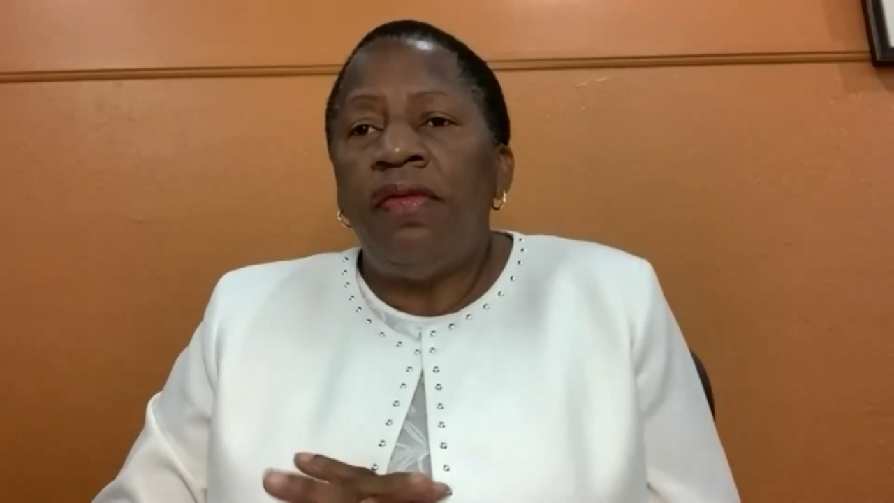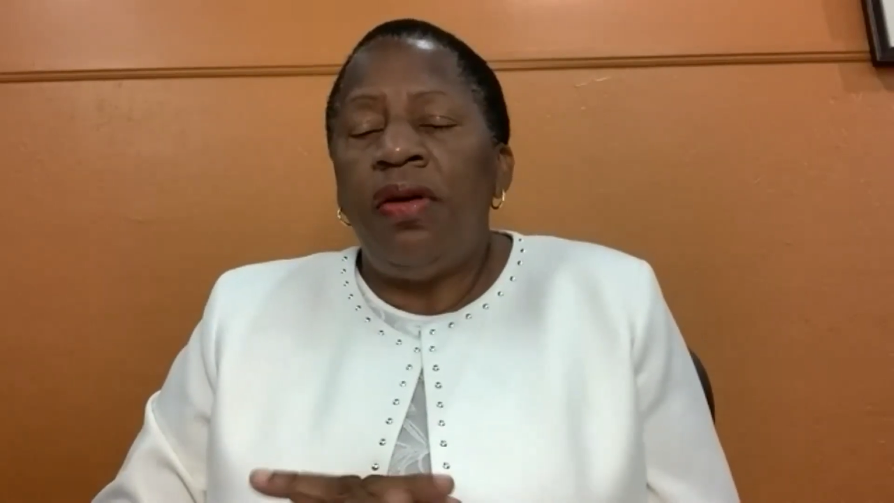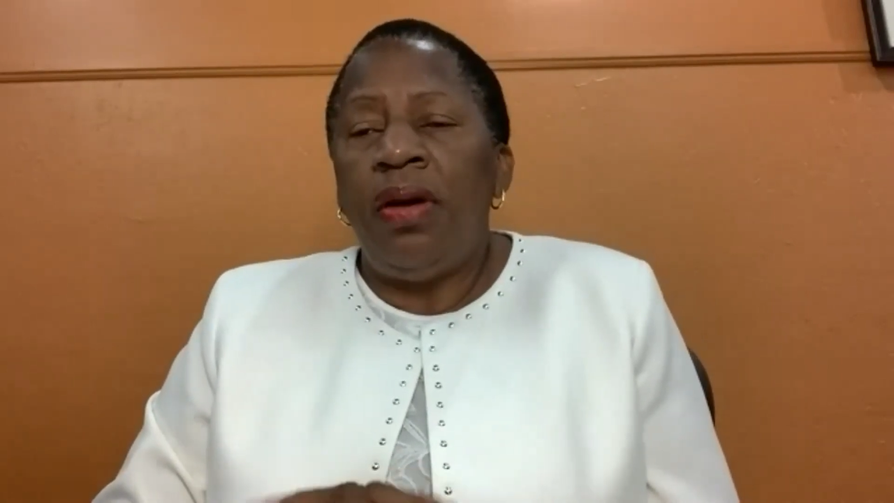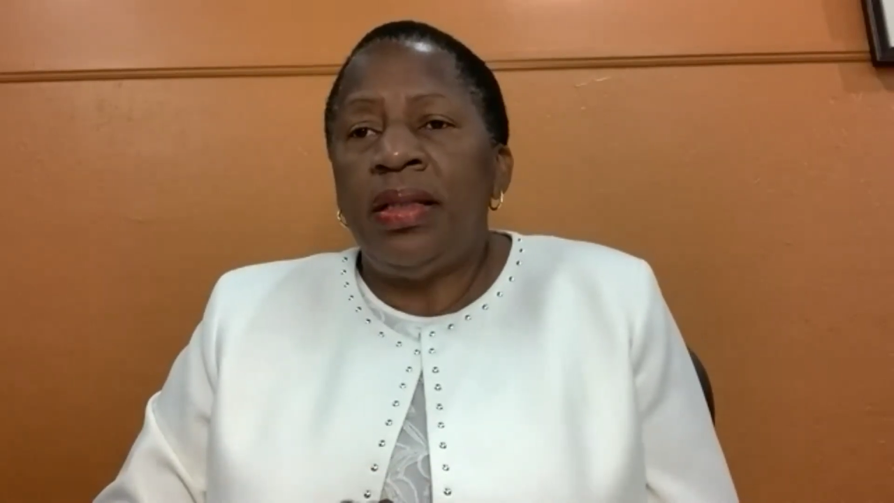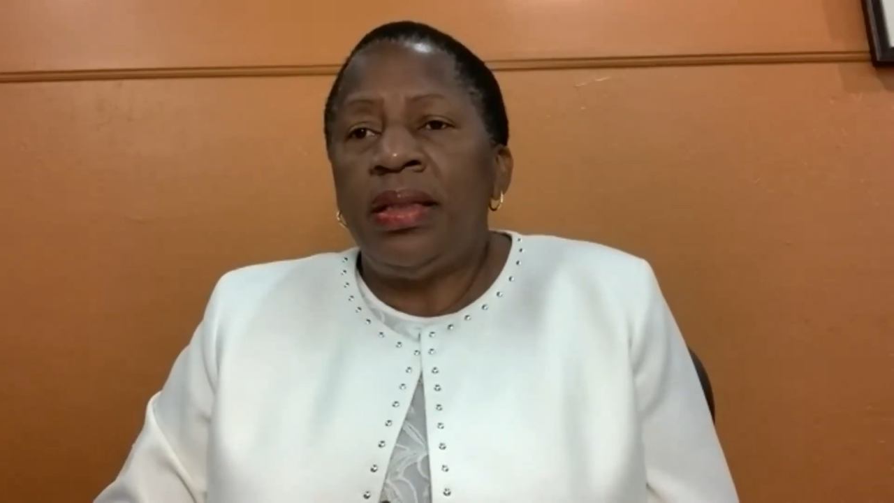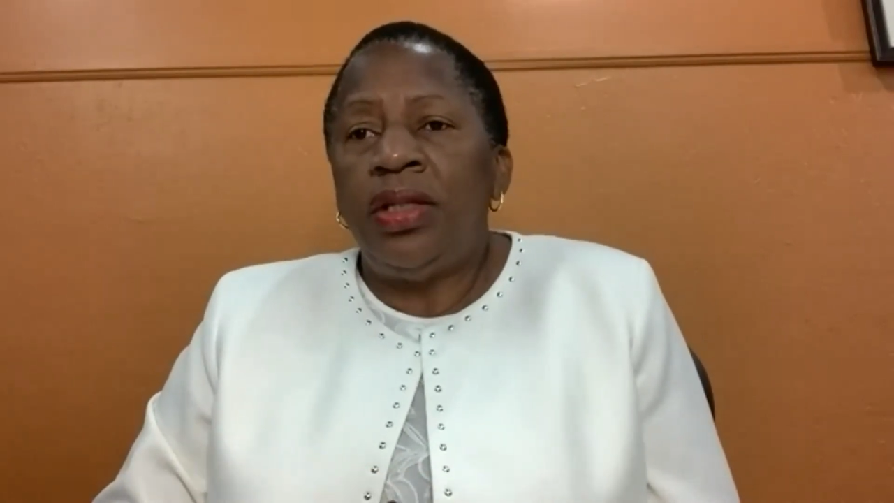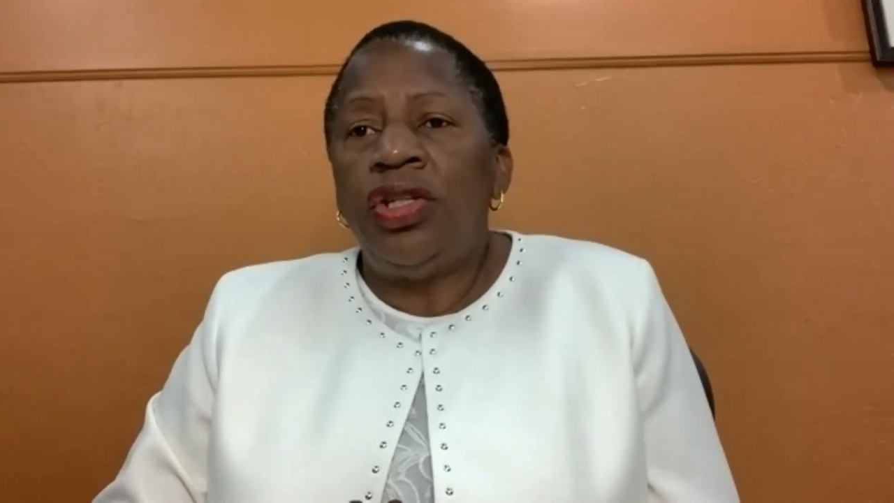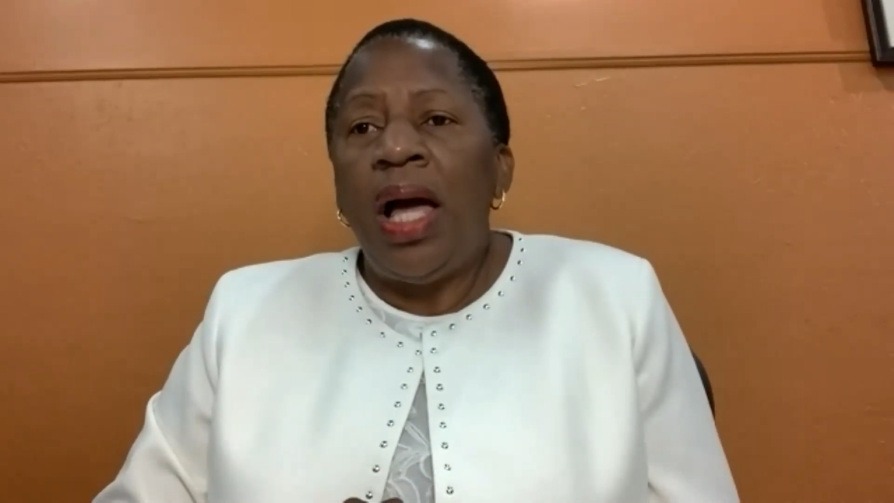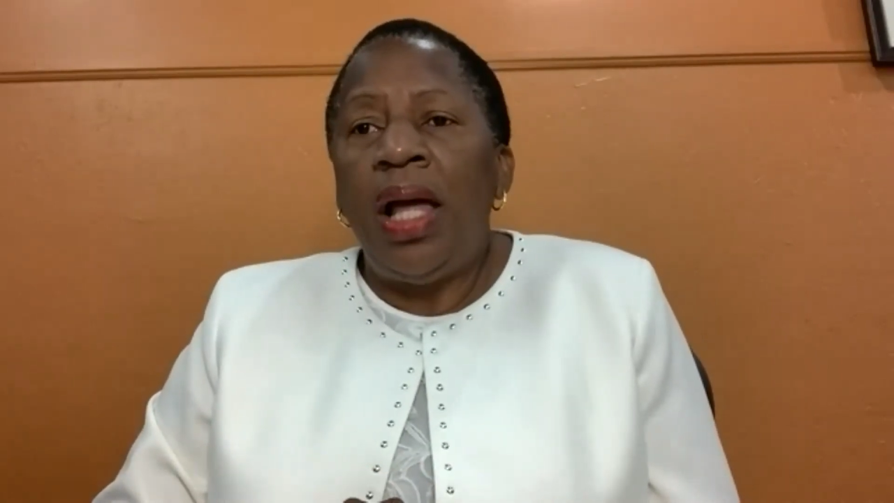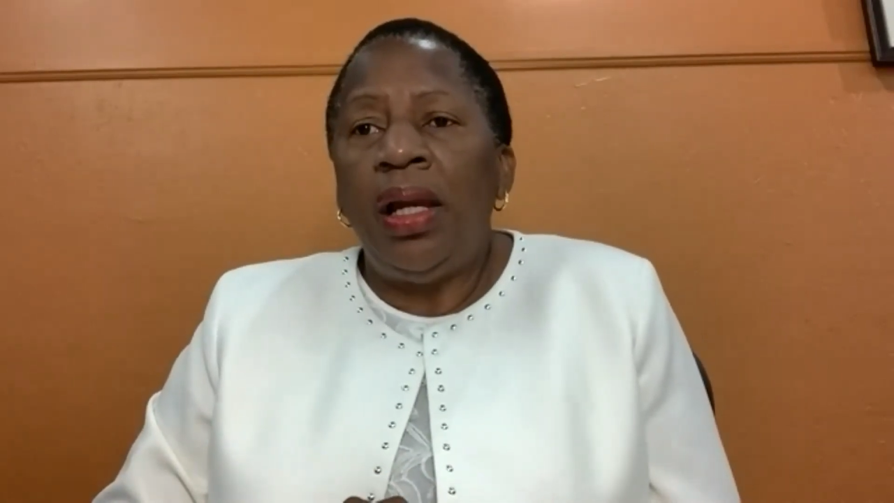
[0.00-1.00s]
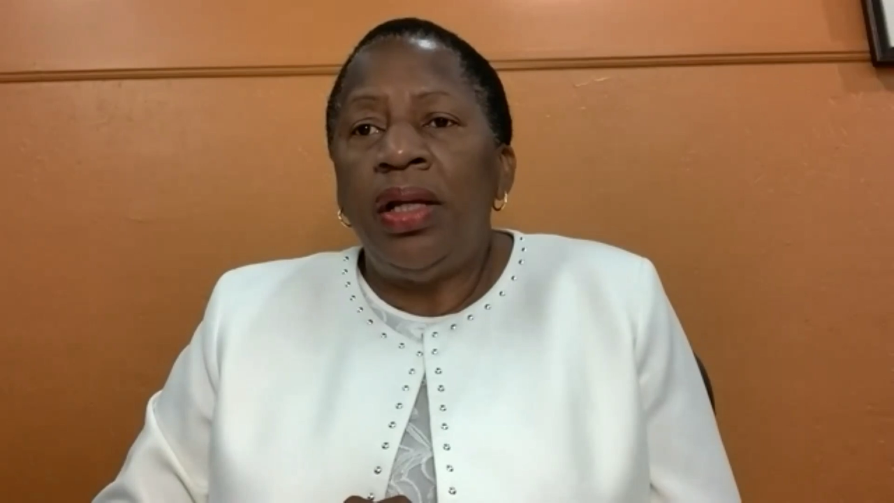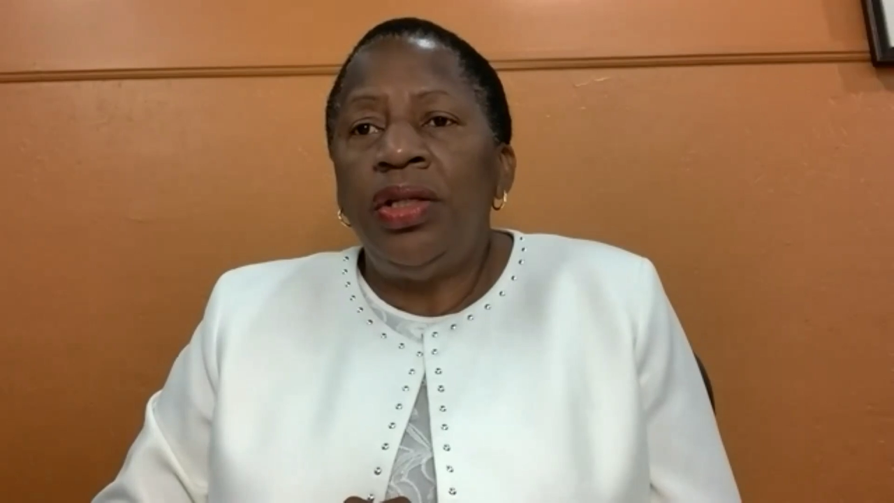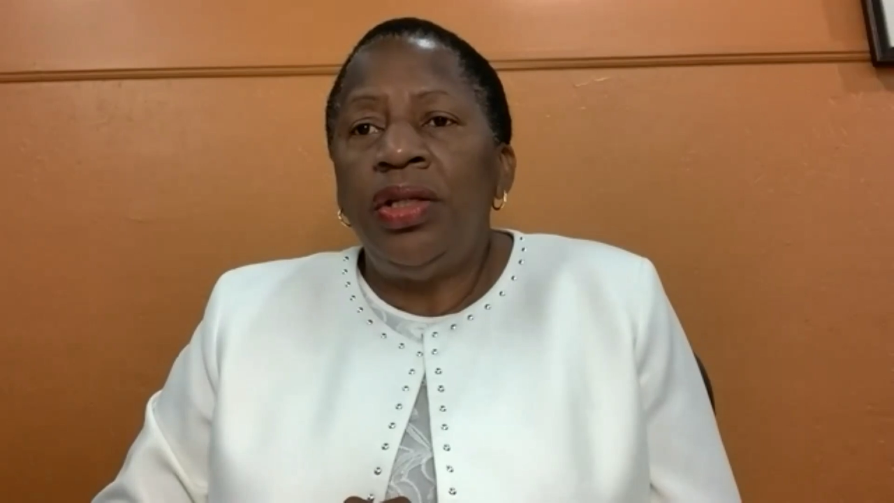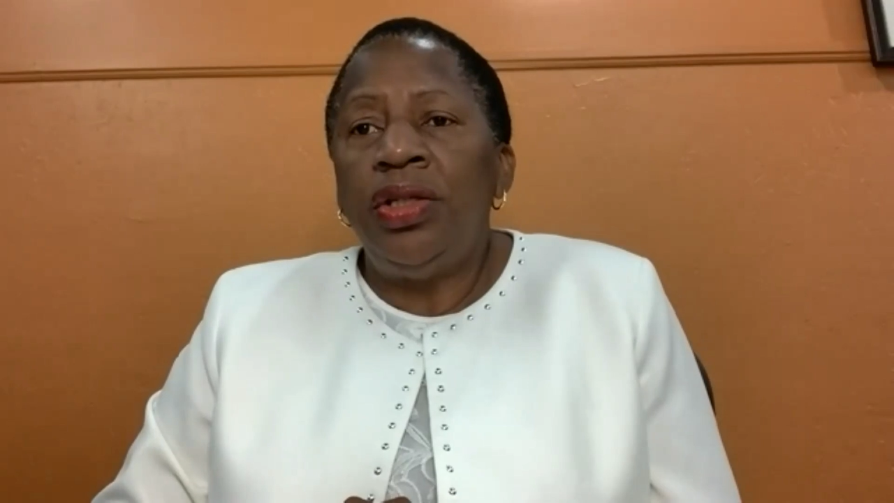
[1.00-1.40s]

for us a challenge.